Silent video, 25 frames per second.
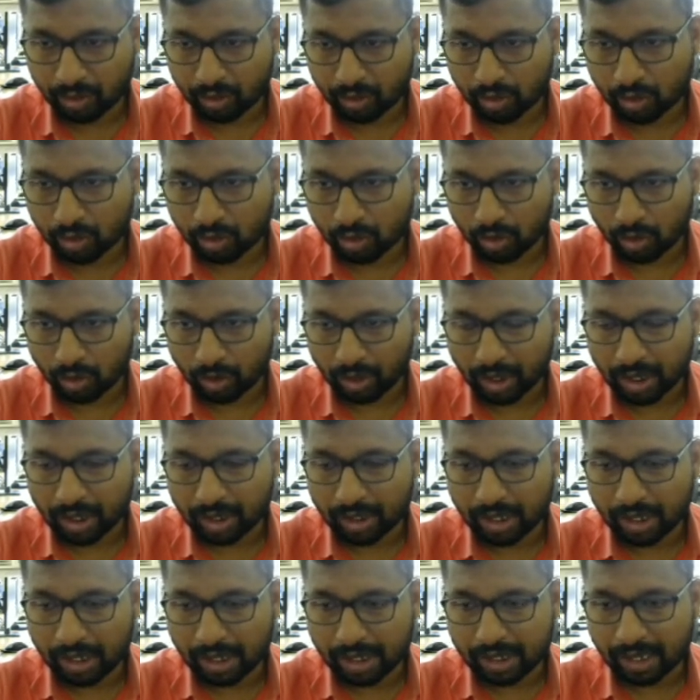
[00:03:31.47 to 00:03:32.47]
So here
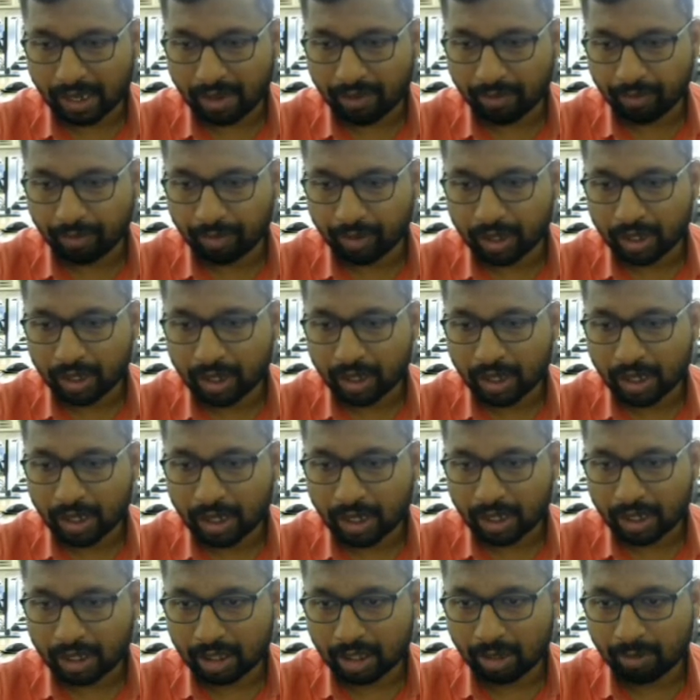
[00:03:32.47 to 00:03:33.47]
there is an effort,
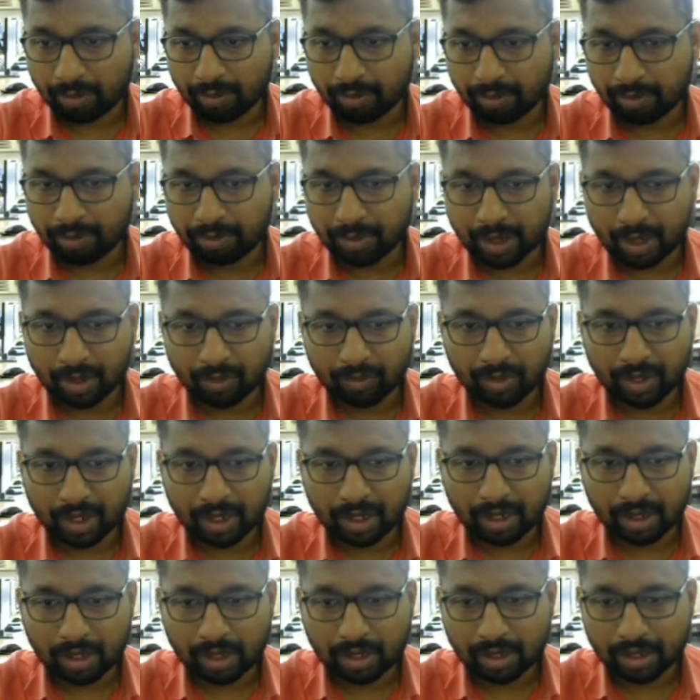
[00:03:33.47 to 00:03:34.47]
in the
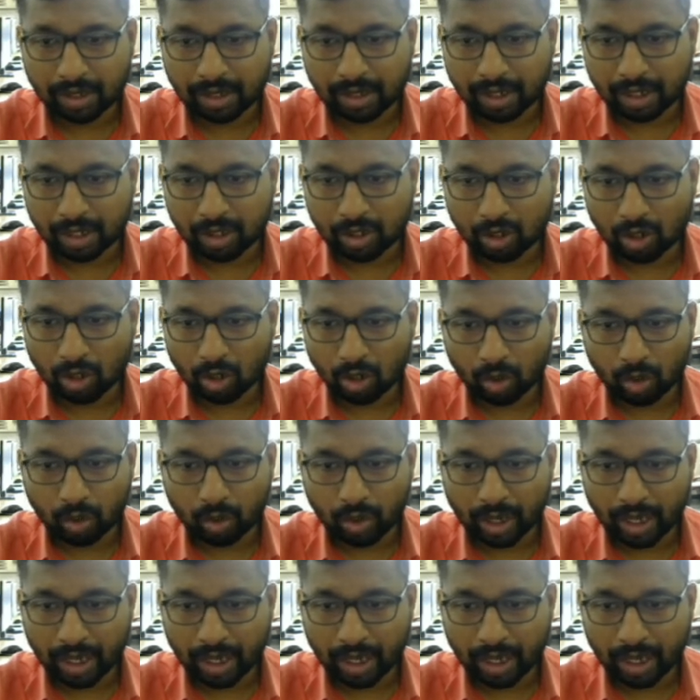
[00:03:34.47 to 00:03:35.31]
between there is a load,